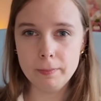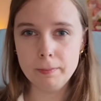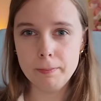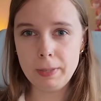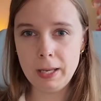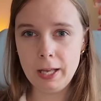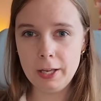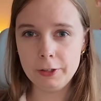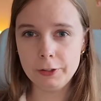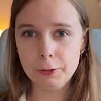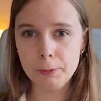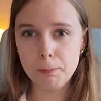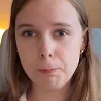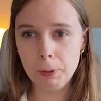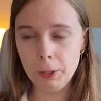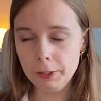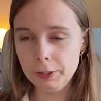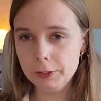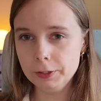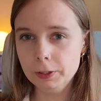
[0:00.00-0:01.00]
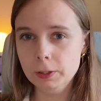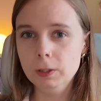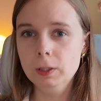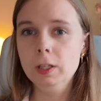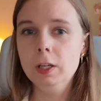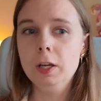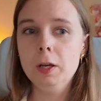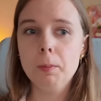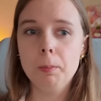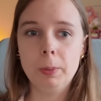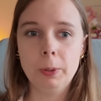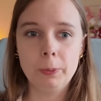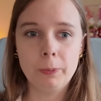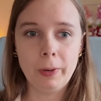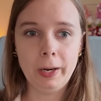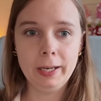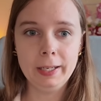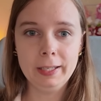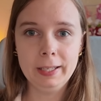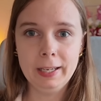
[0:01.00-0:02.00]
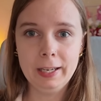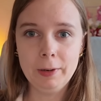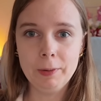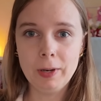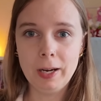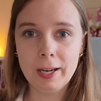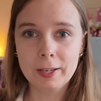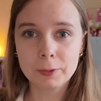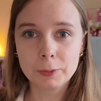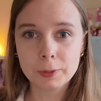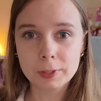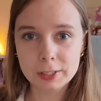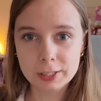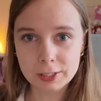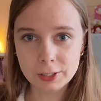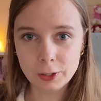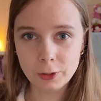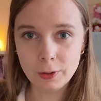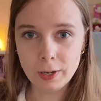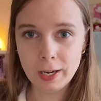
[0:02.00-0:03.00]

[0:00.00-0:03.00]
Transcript: pattern bundle. But right now, I really